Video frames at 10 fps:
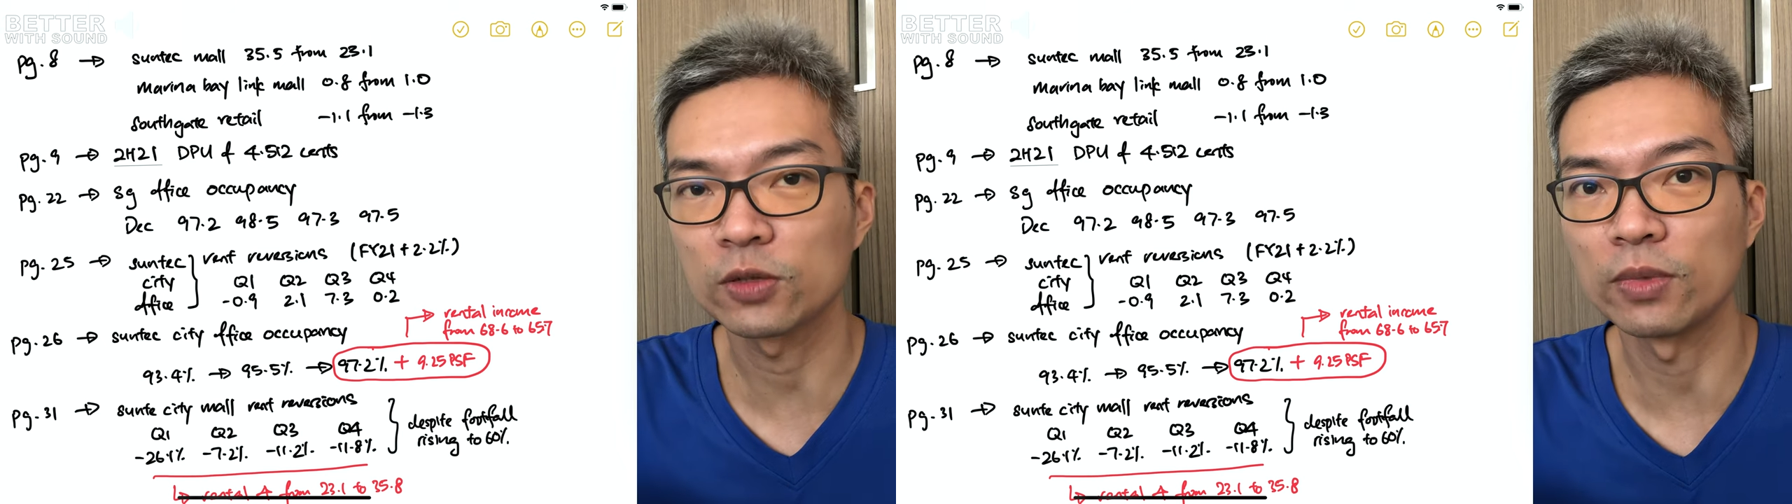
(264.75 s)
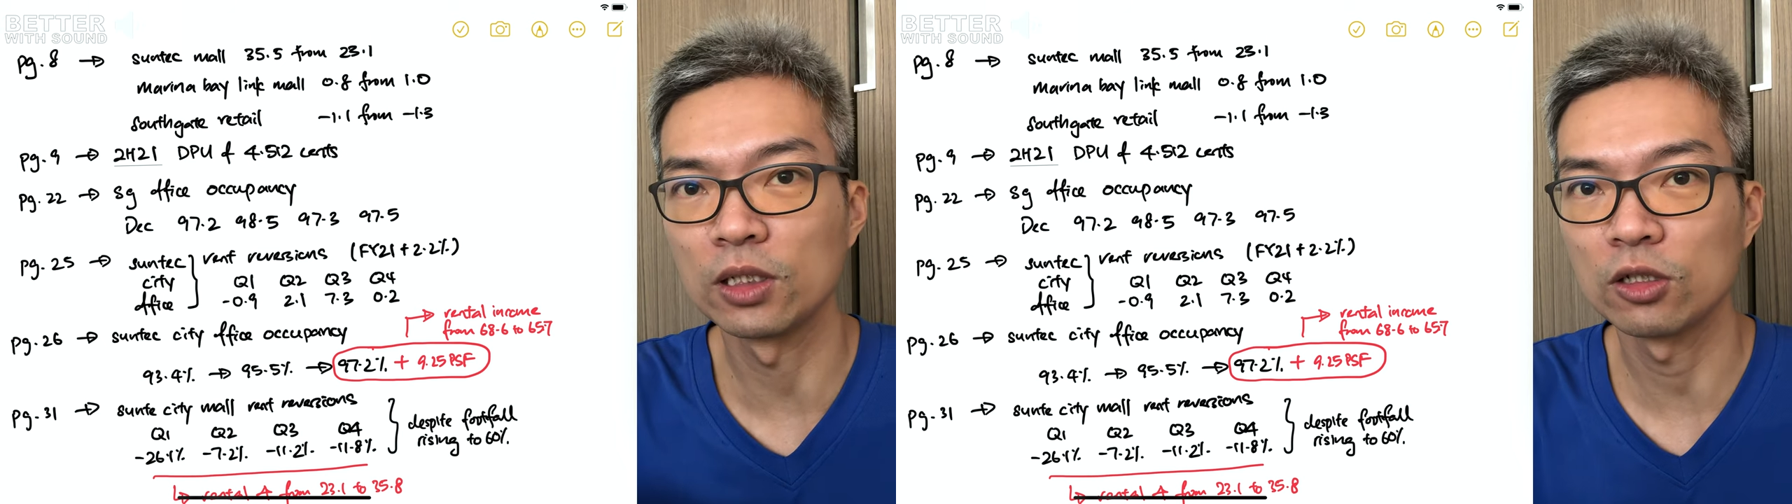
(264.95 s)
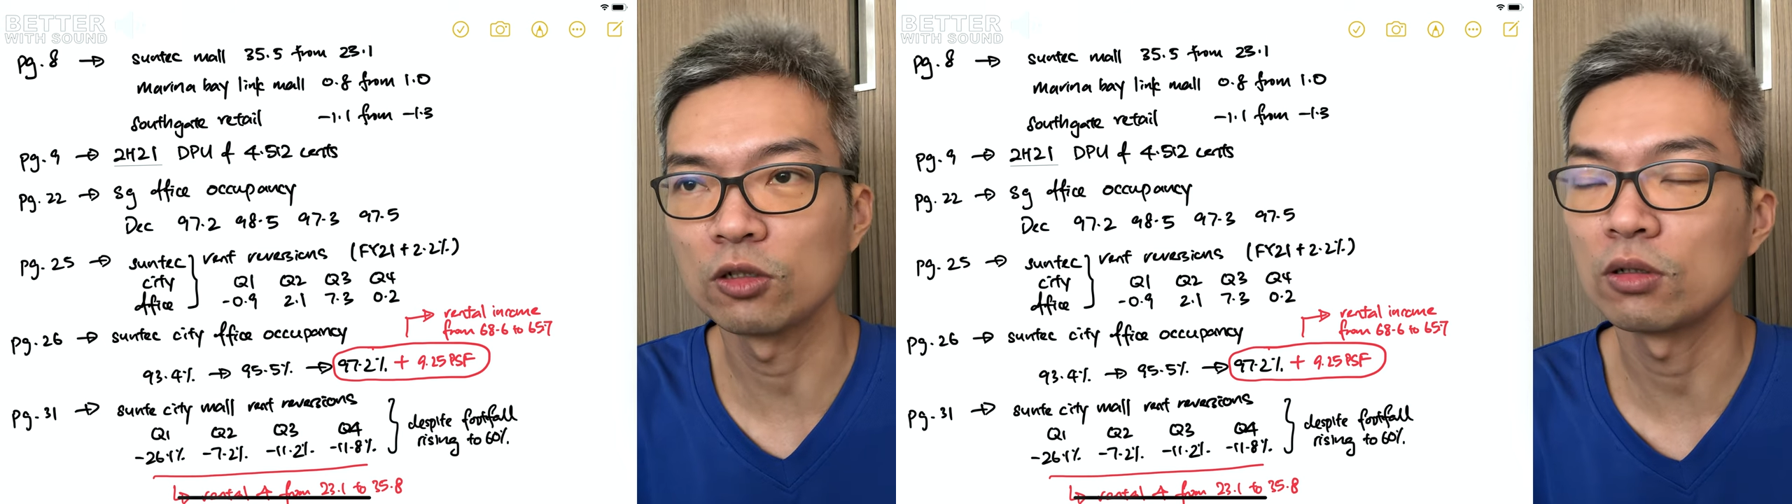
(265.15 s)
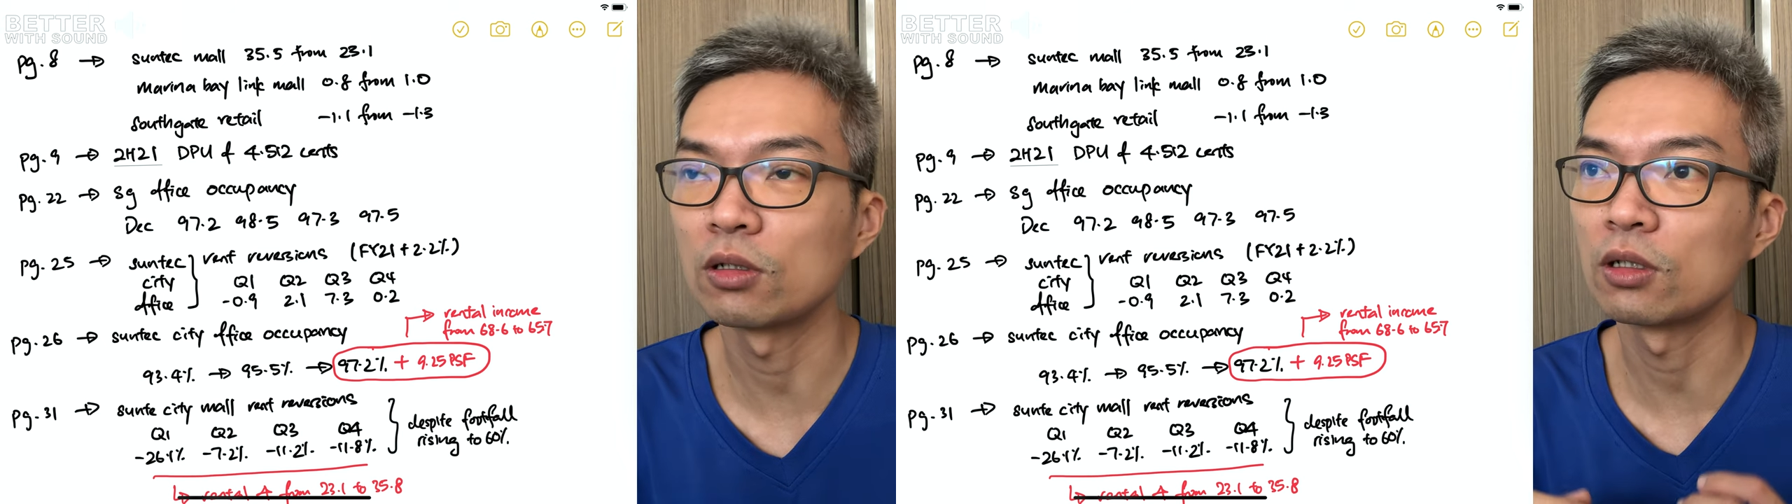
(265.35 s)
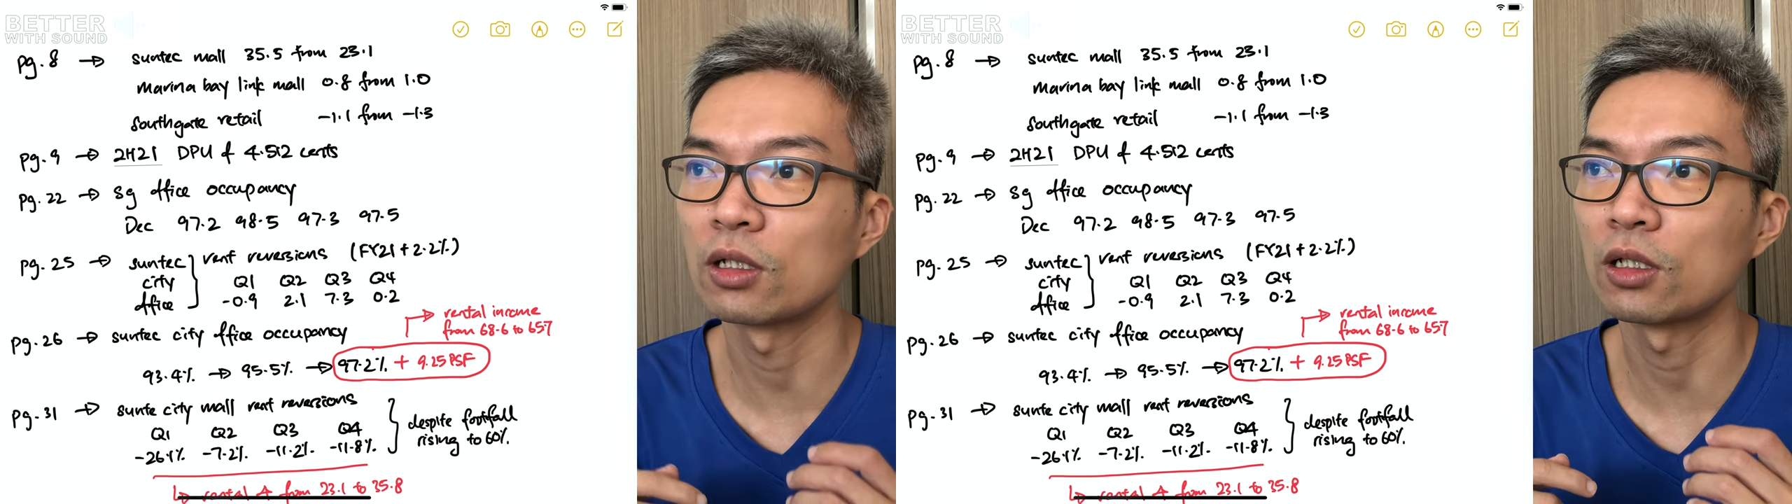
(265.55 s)
below,
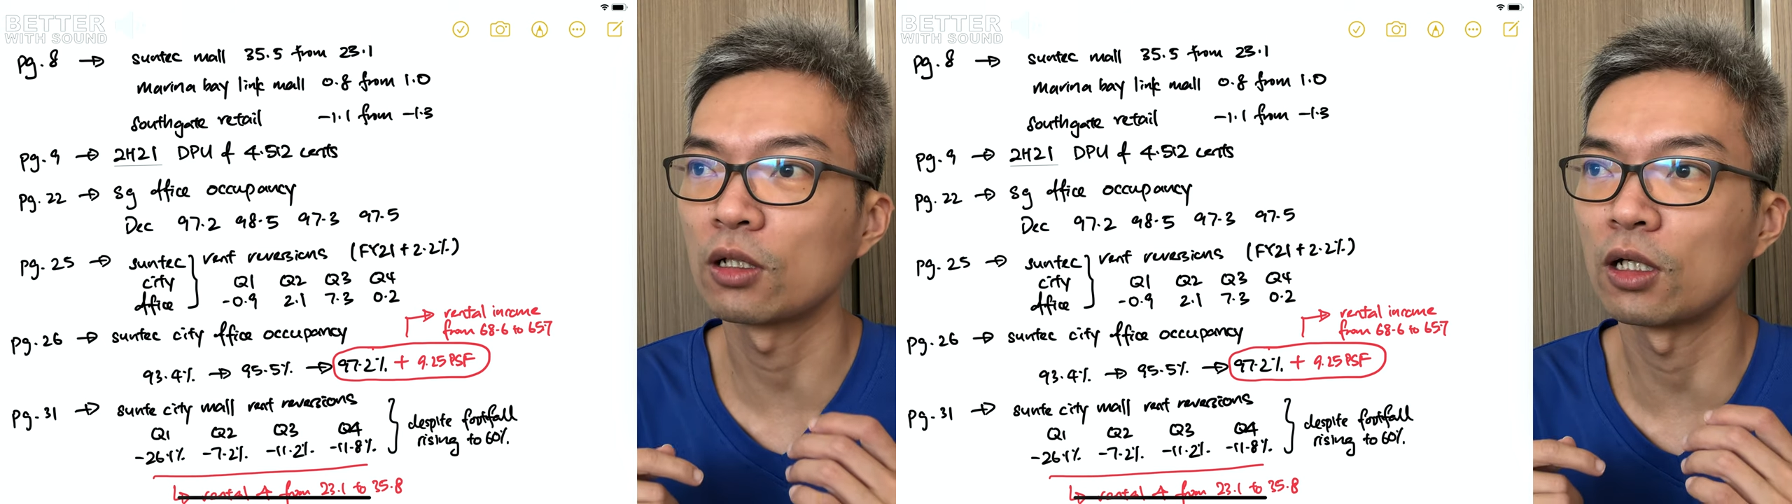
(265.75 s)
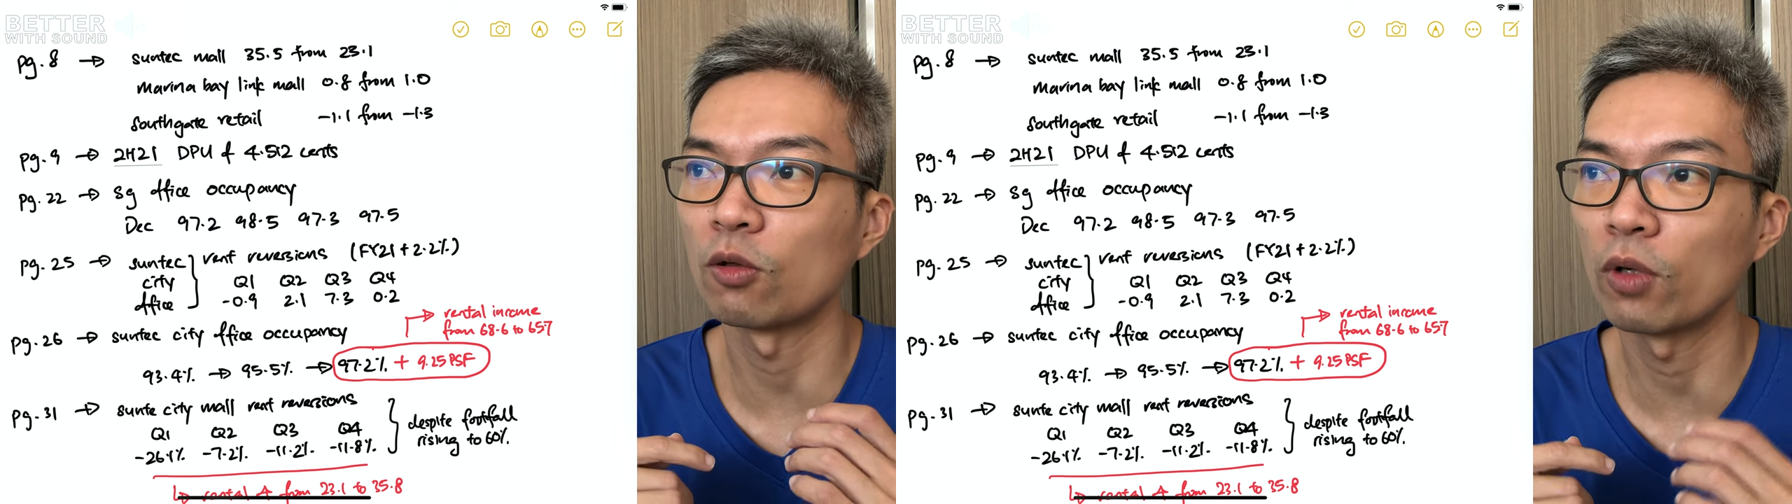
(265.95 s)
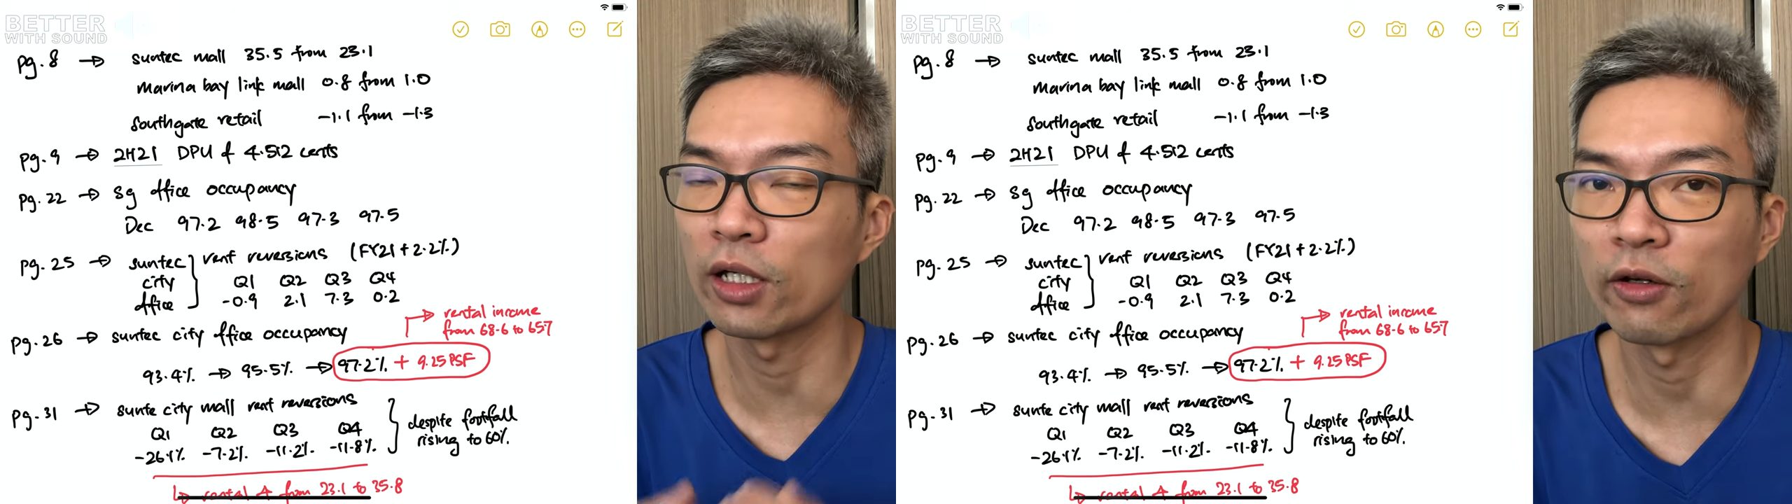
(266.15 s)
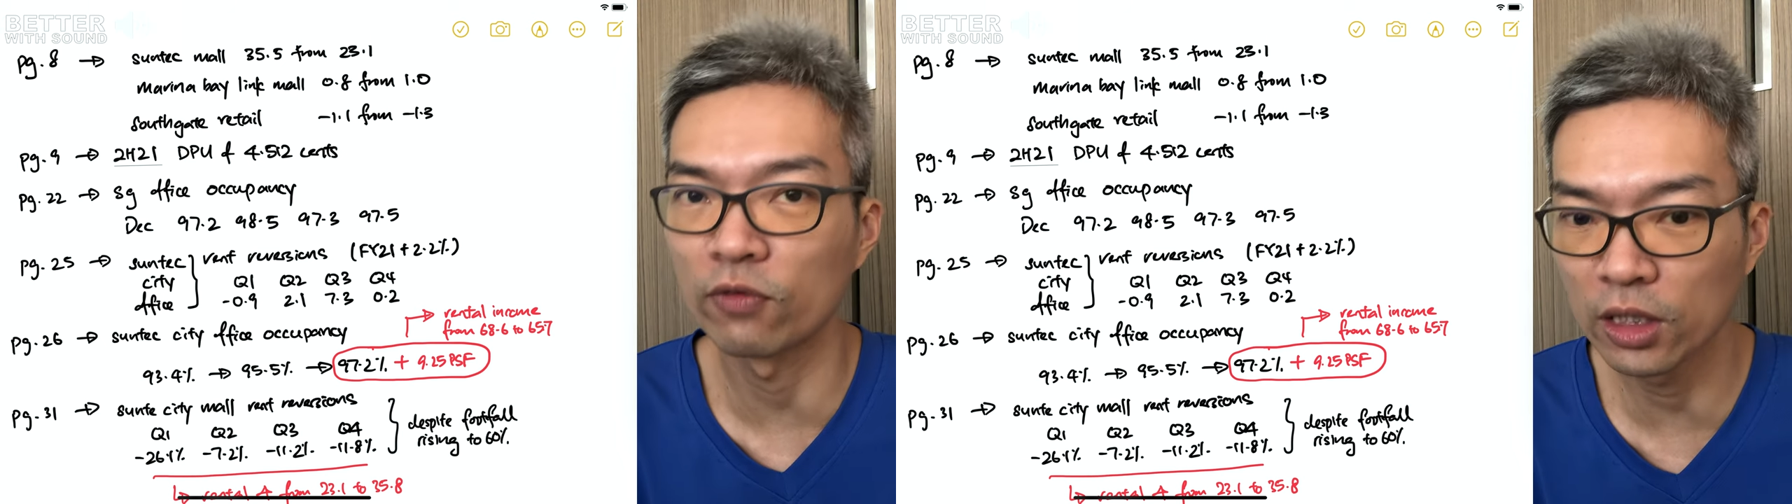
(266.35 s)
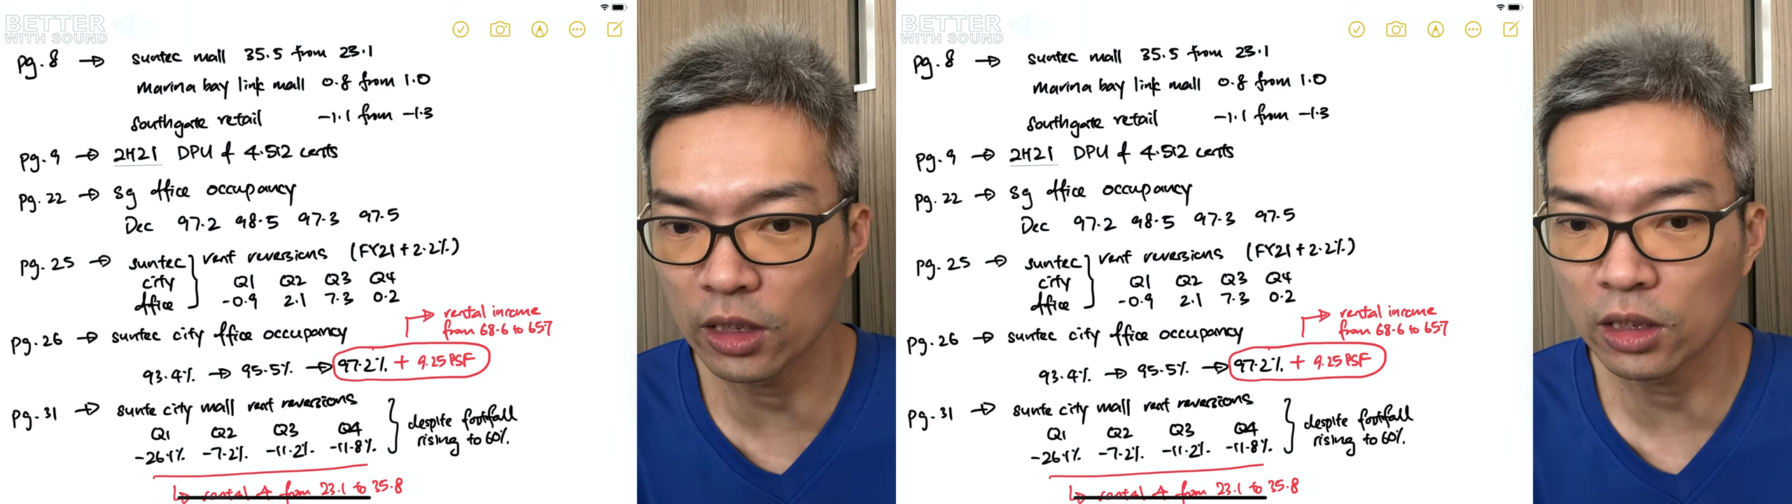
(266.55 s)
what you have
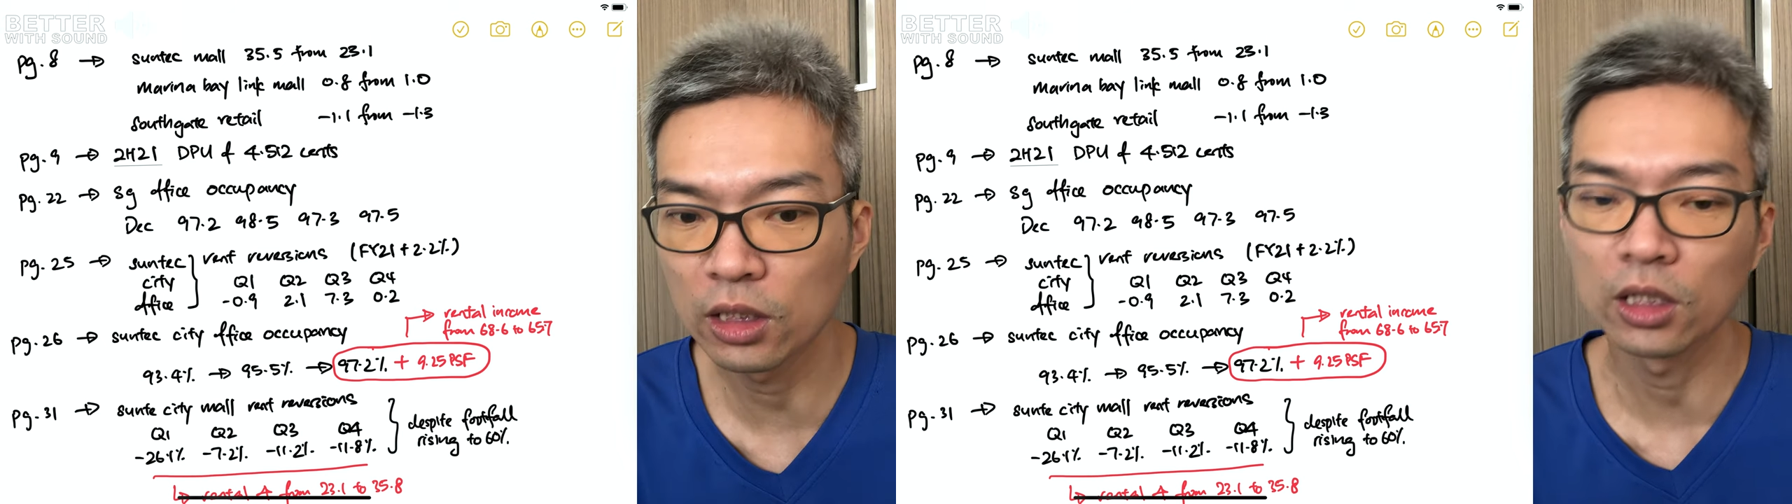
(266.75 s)
learned.